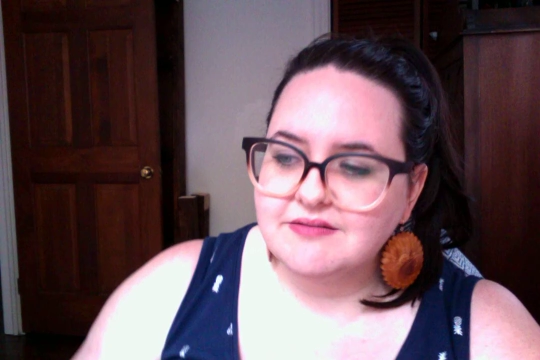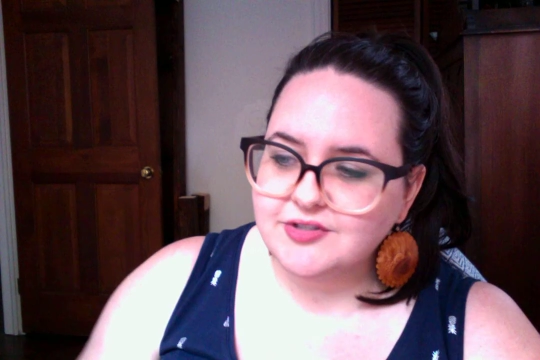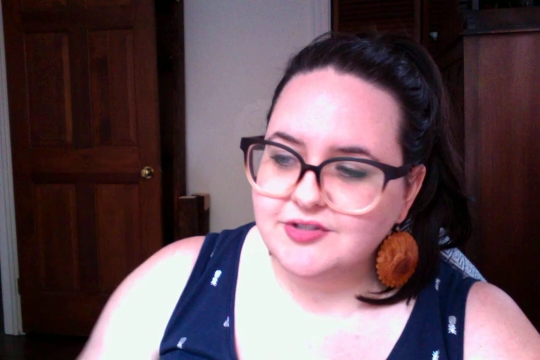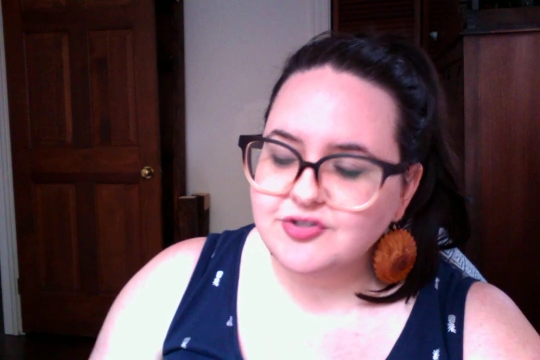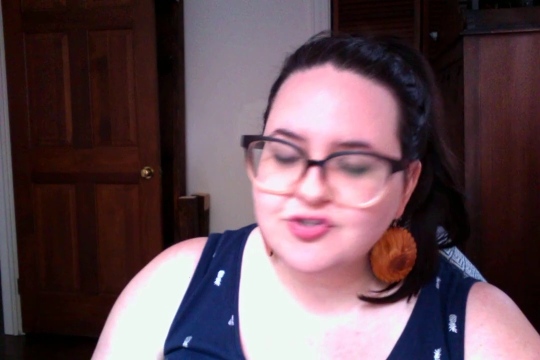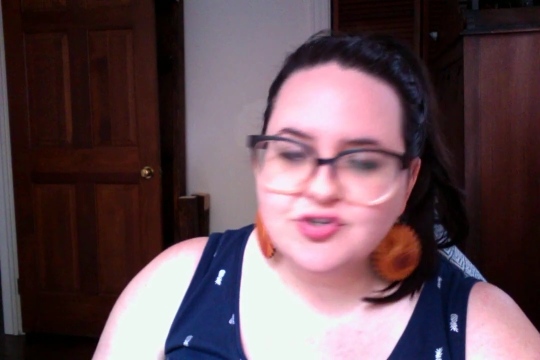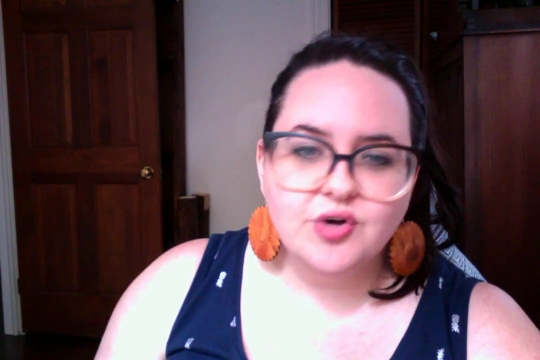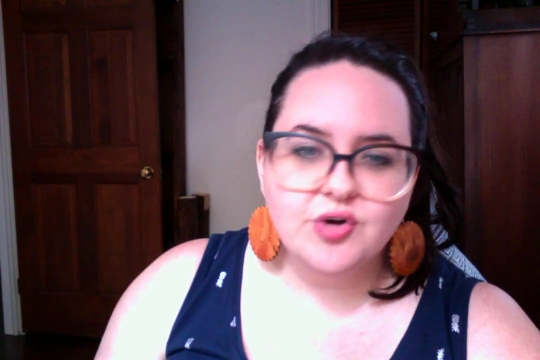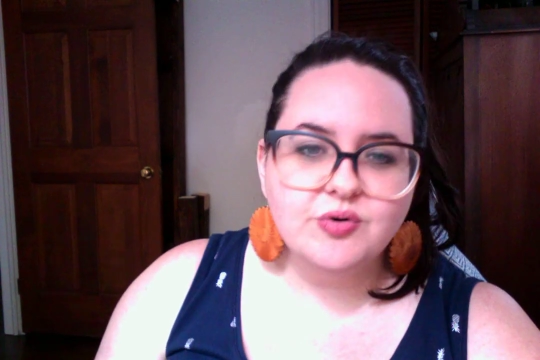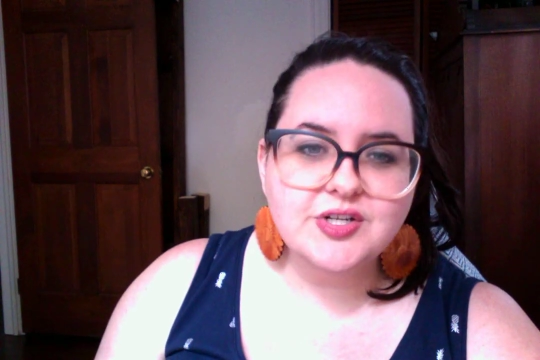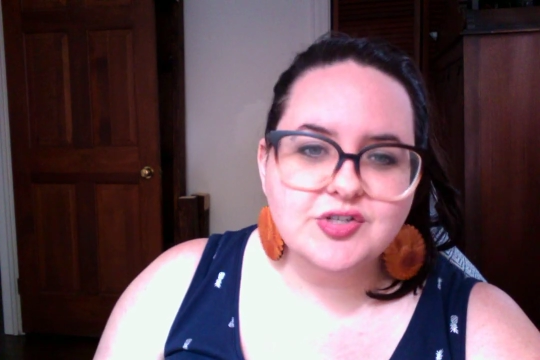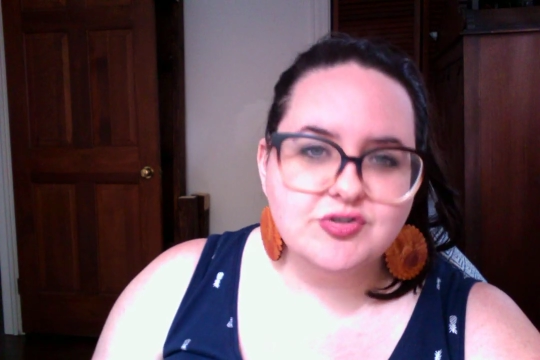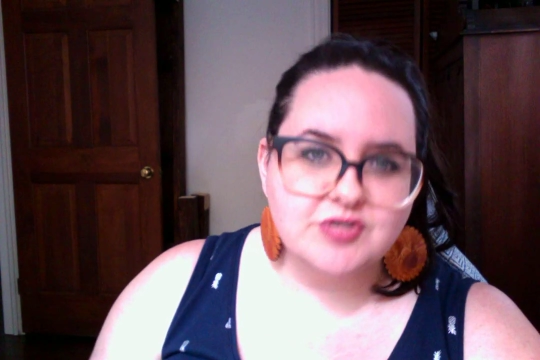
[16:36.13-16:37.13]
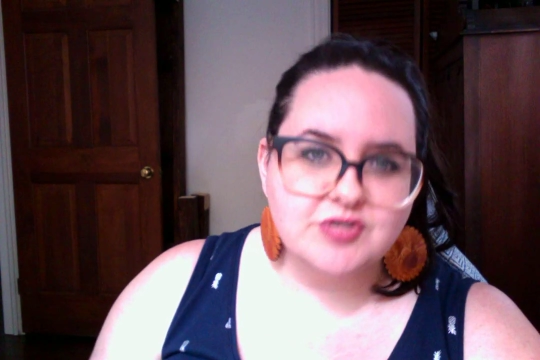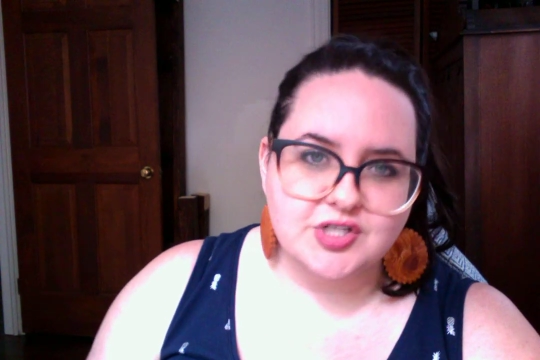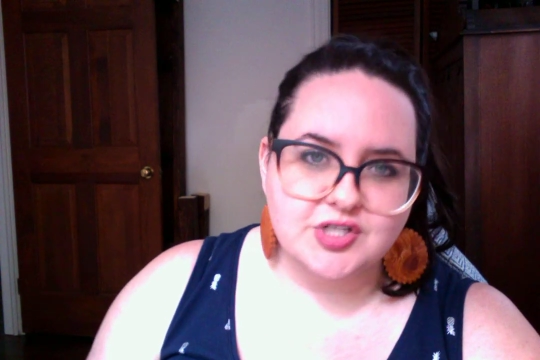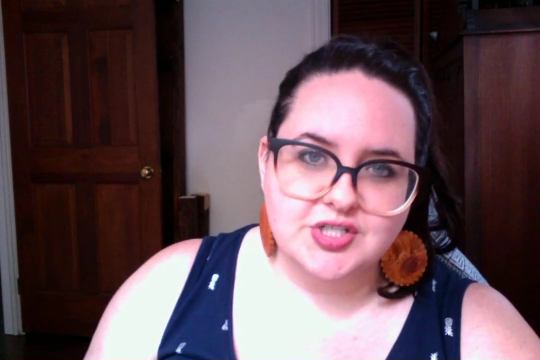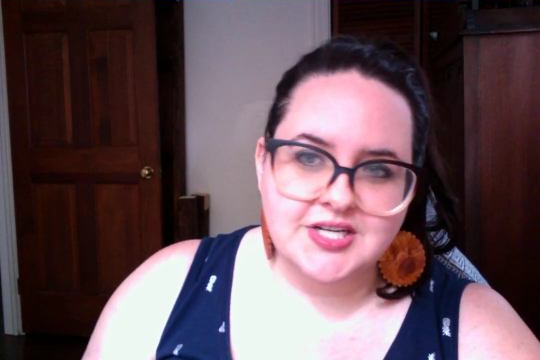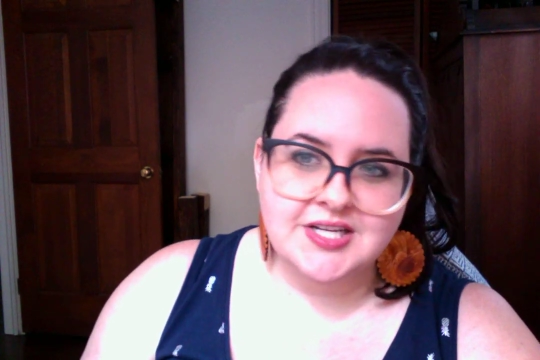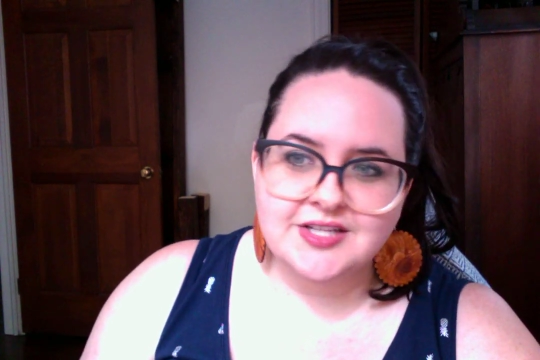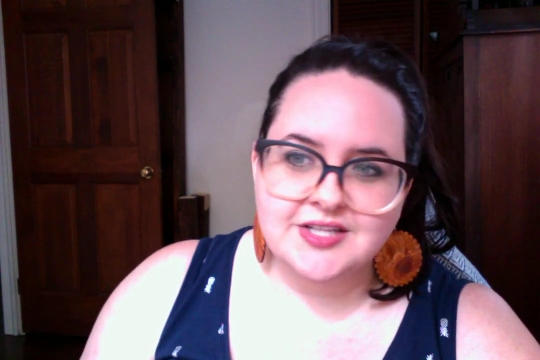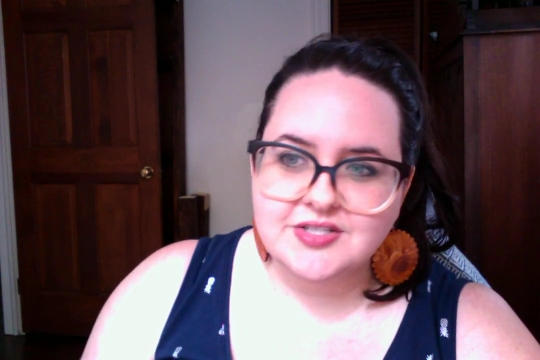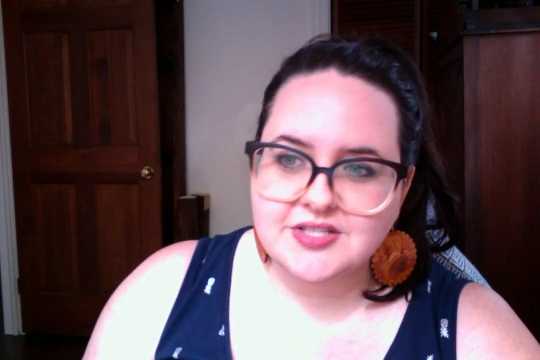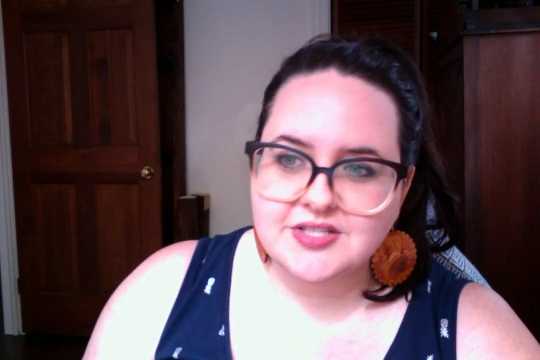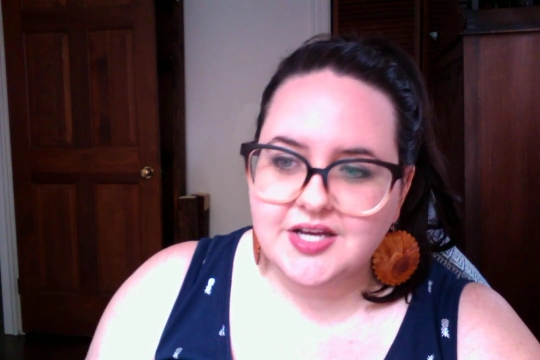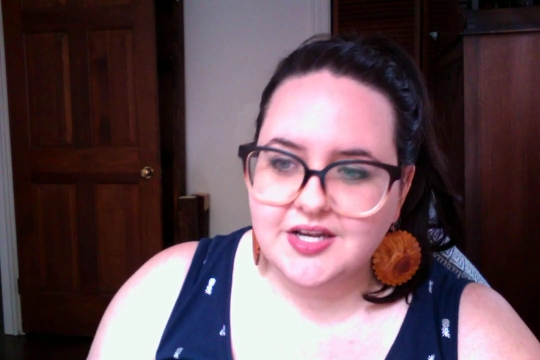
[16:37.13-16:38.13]
there's no constriction. There's
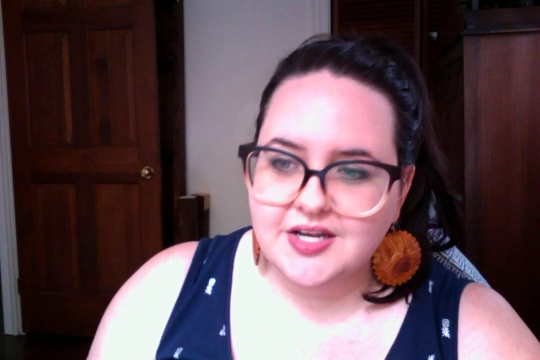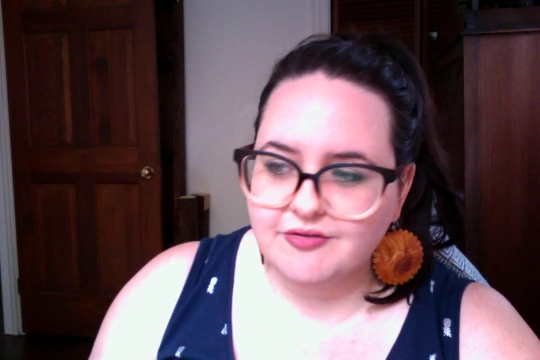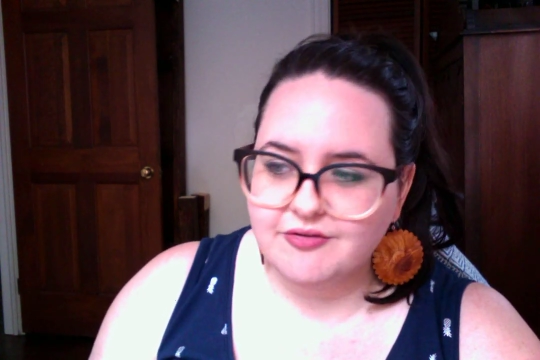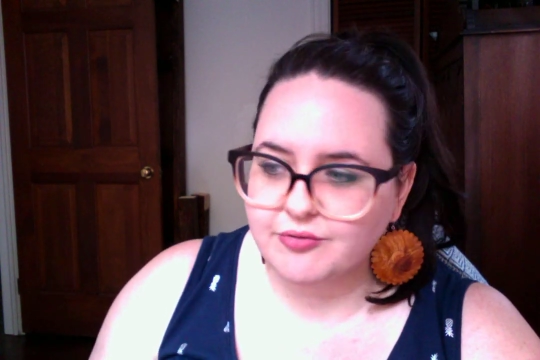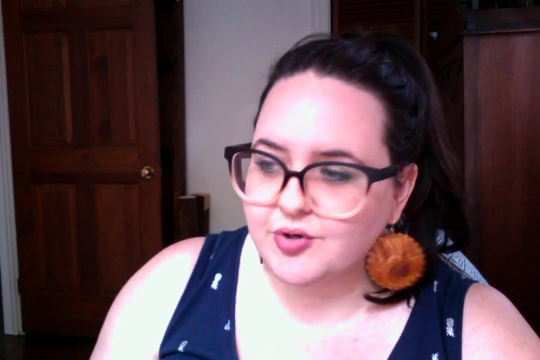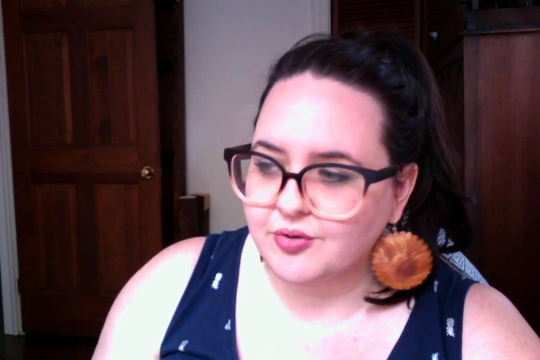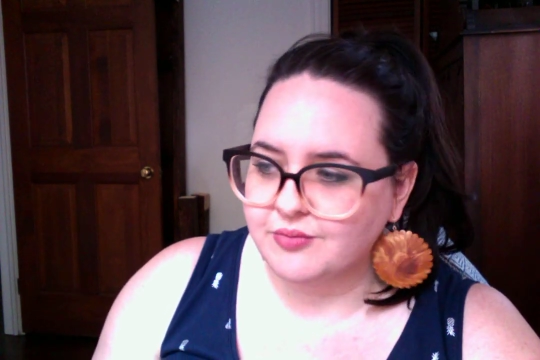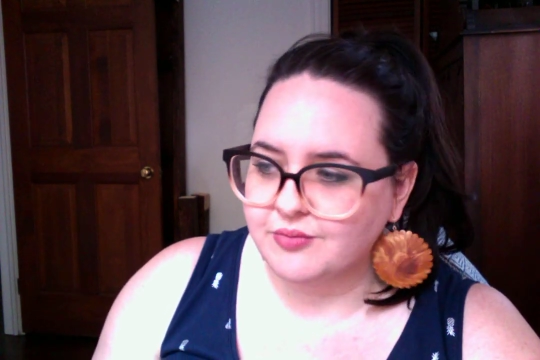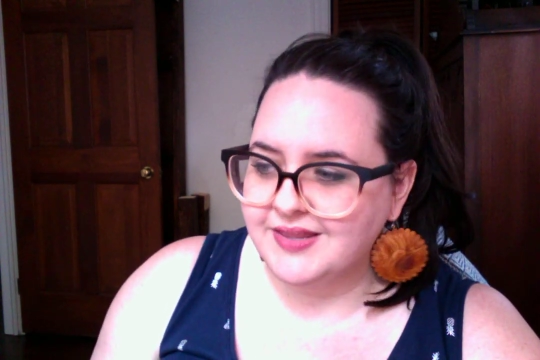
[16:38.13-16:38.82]
a lot of room.